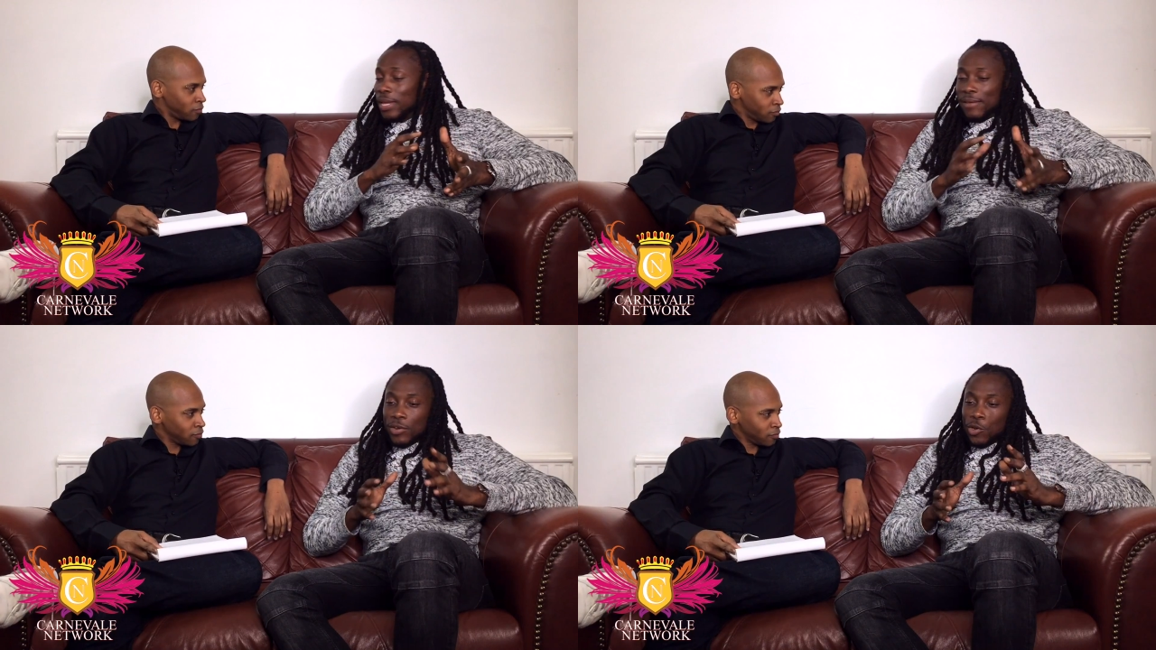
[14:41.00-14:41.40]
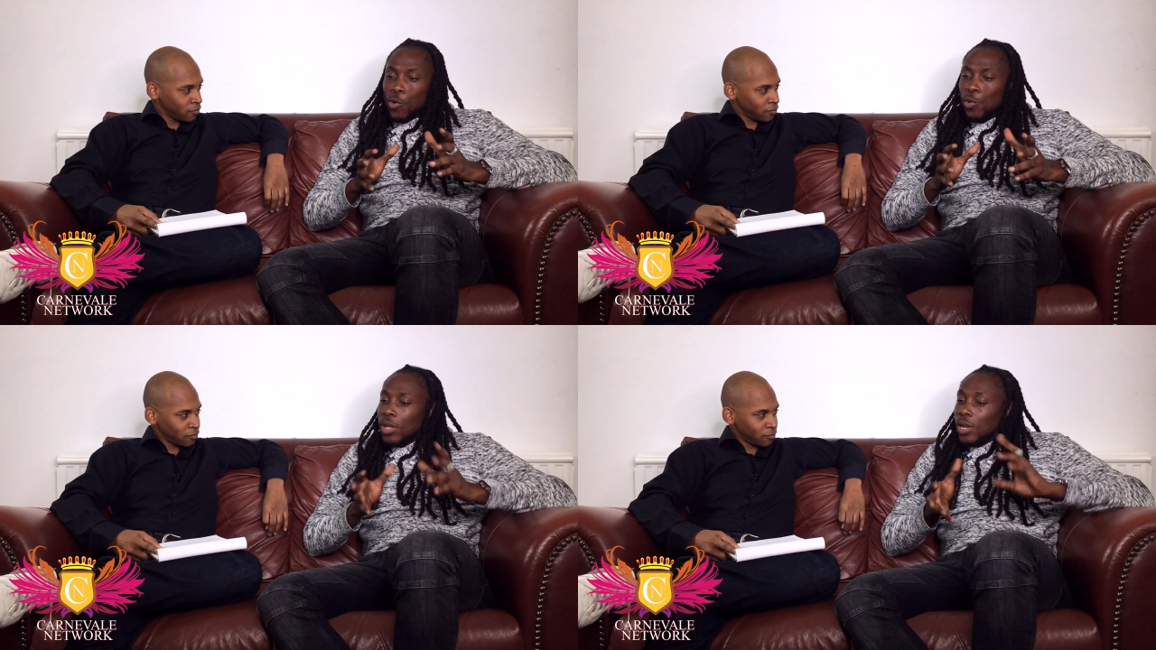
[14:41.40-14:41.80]
Speaker 1: and even
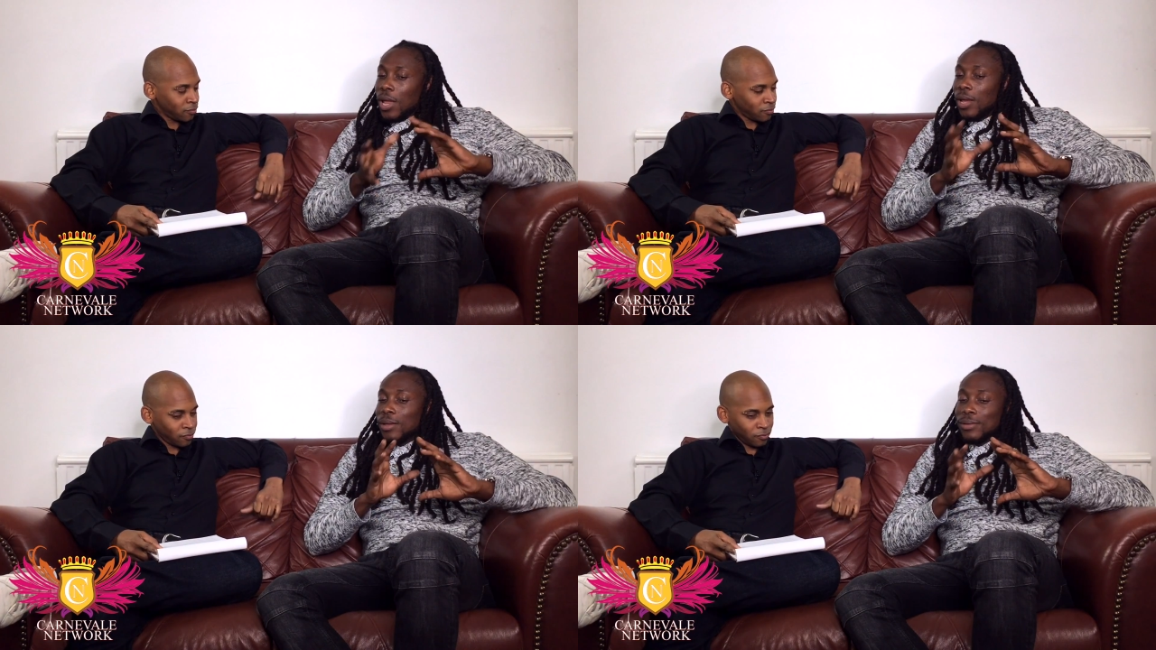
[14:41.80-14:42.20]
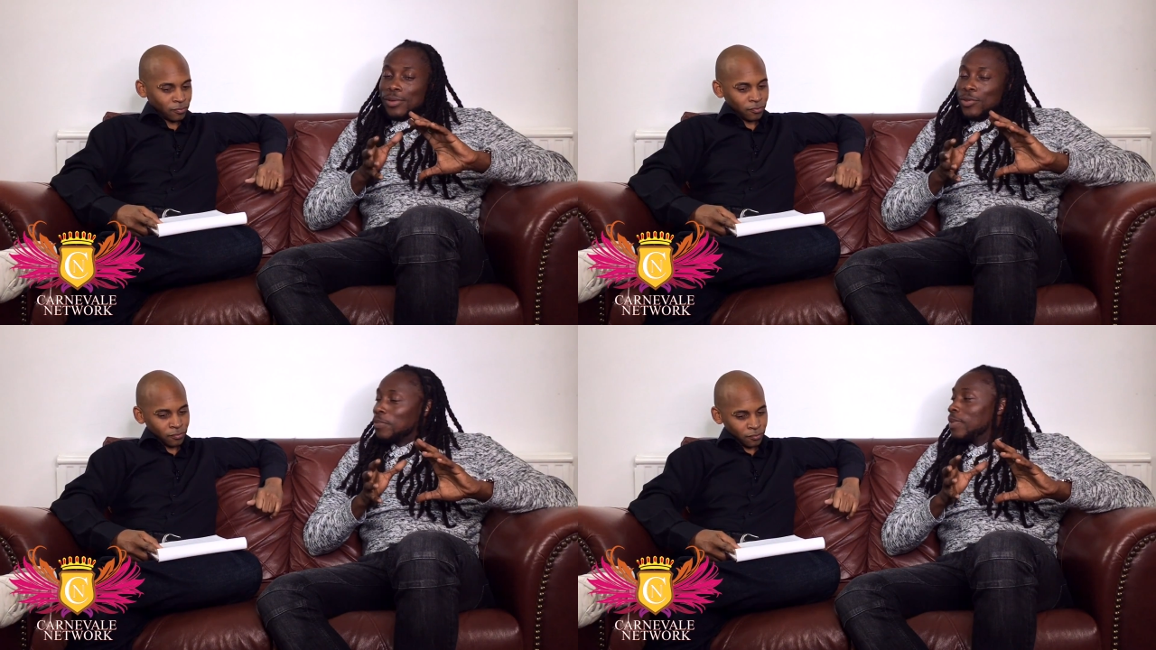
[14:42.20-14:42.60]
though like
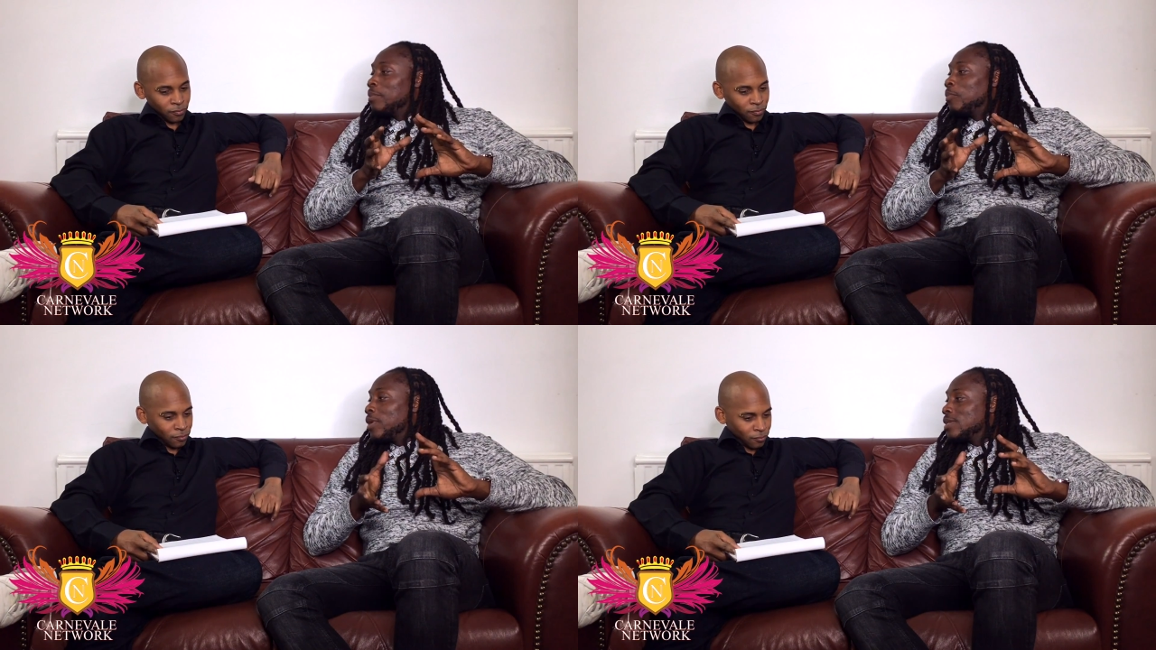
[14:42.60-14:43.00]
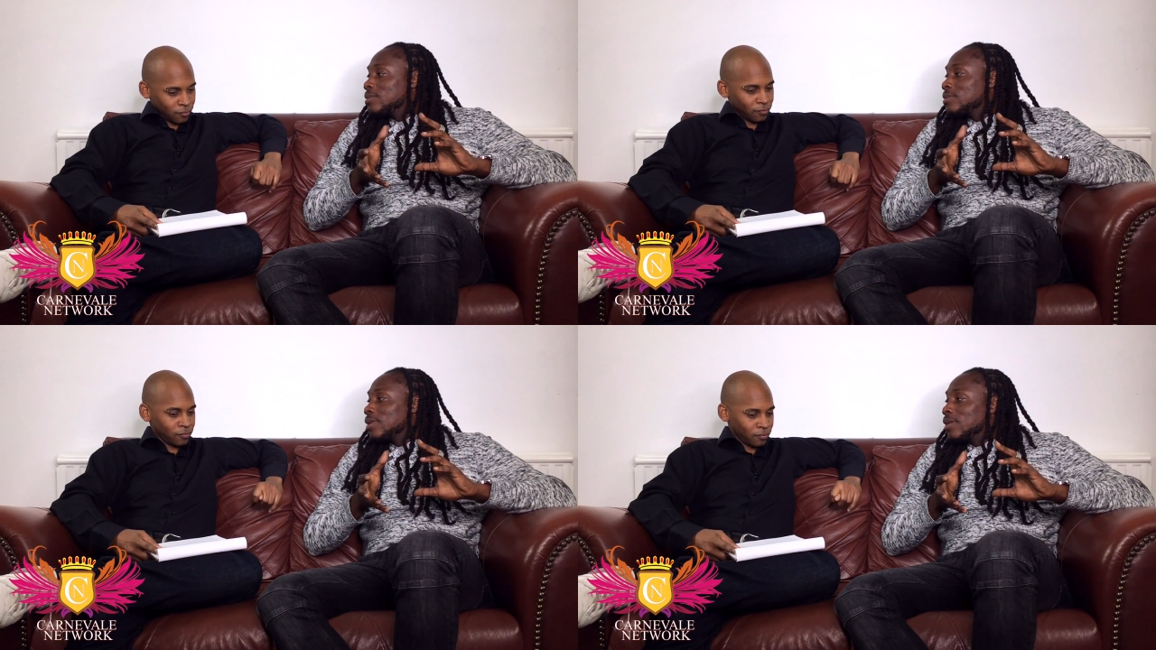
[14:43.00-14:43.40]
sometimes the press